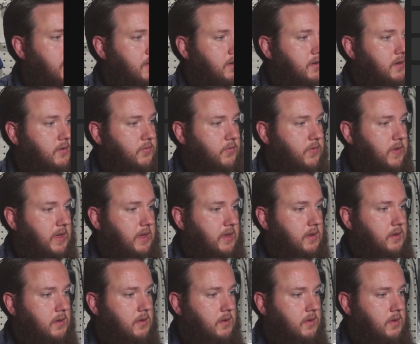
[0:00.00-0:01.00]

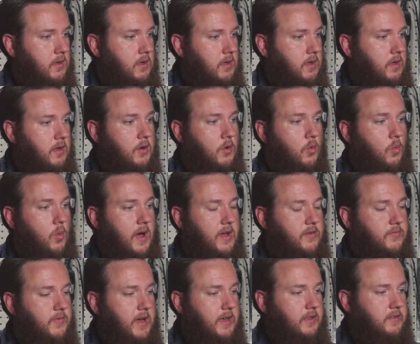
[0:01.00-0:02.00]
config,
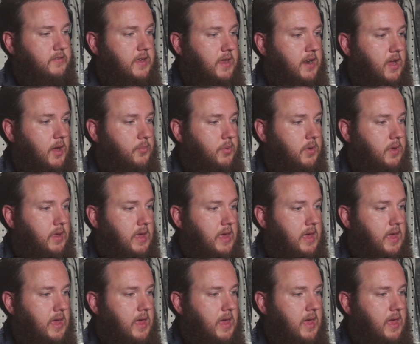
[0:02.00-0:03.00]
Wi-Fi setup,
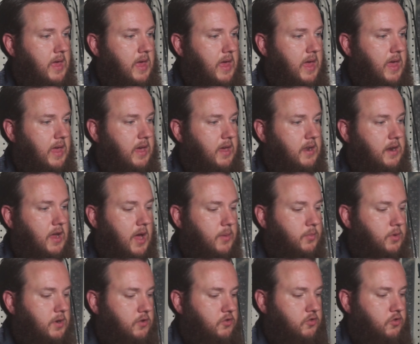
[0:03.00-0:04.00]
and
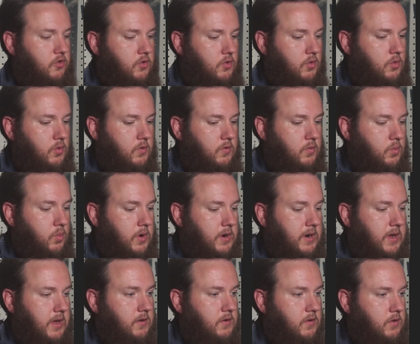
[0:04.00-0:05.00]
I'm gonna choose
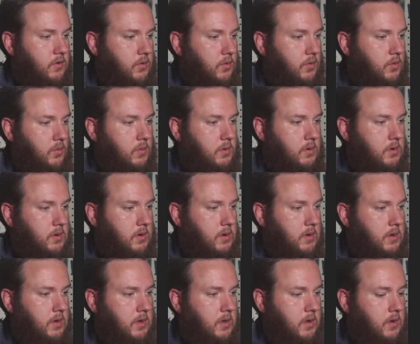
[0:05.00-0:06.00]
one ninety-two
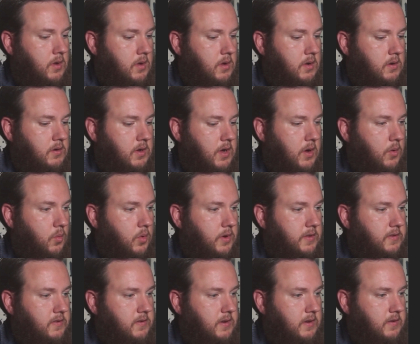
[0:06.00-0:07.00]
dot
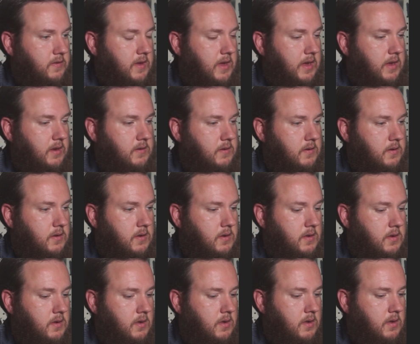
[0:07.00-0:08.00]
one sixty-eight
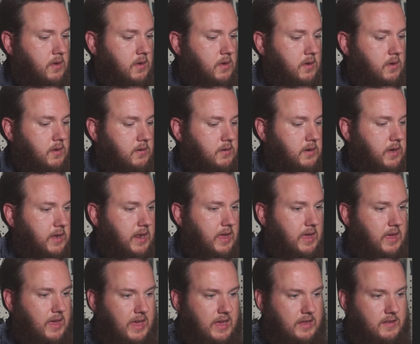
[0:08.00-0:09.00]
dot
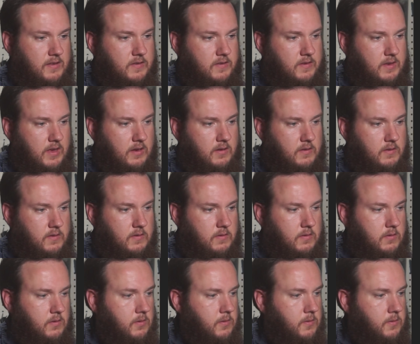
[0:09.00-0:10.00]
eighty-six,